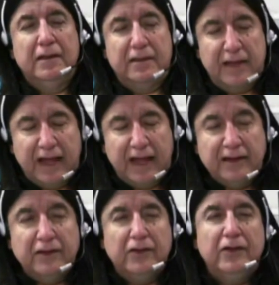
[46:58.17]

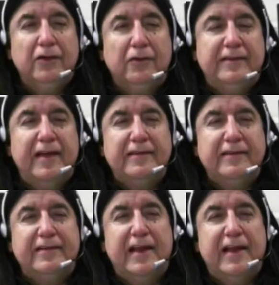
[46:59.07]
then your
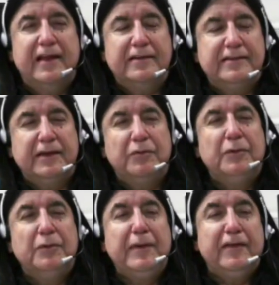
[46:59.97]
intentionality will be
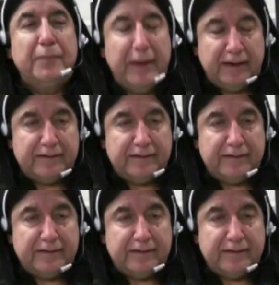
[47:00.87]
split.